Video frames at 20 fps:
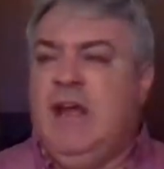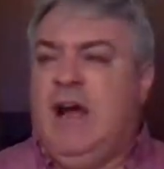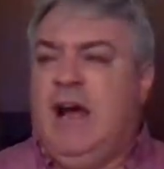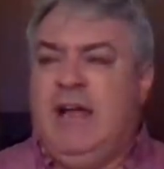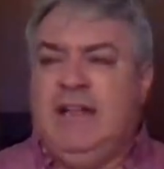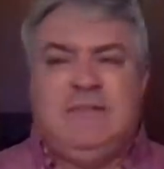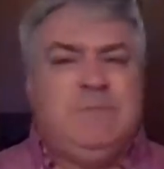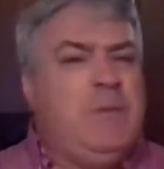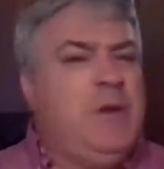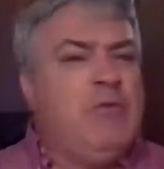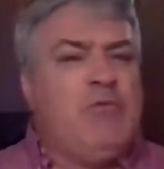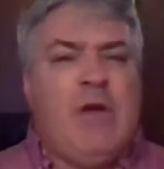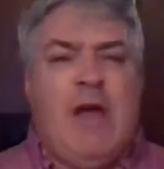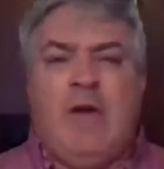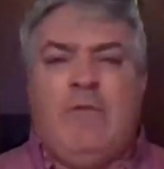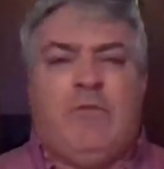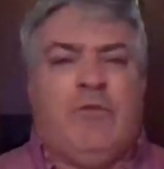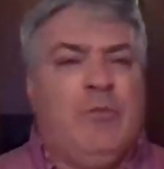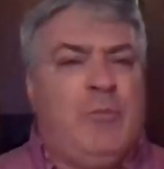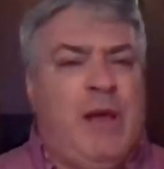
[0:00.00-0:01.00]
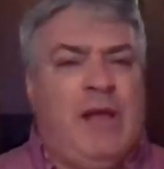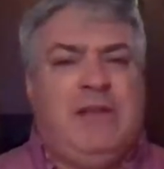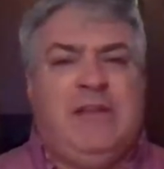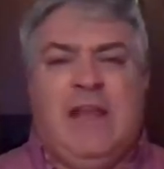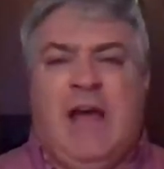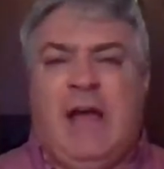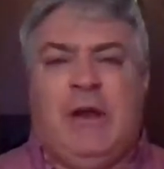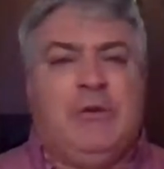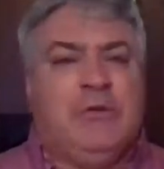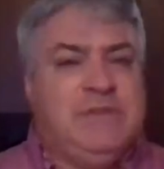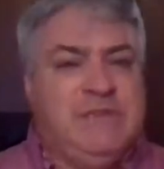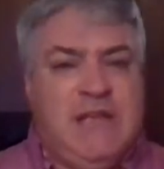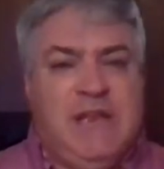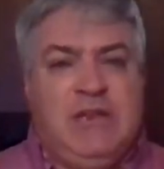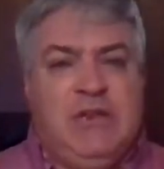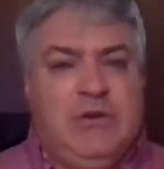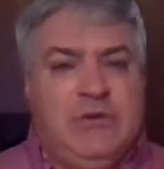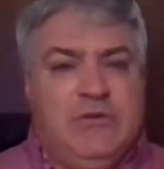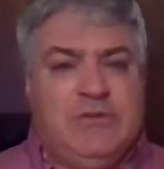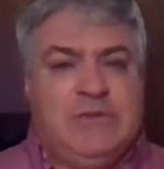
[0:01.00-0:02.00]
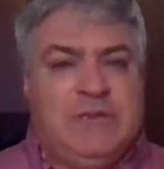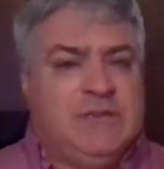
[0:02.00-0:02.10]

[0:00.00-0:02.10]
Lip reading: It's been around for about 9 or 10 years.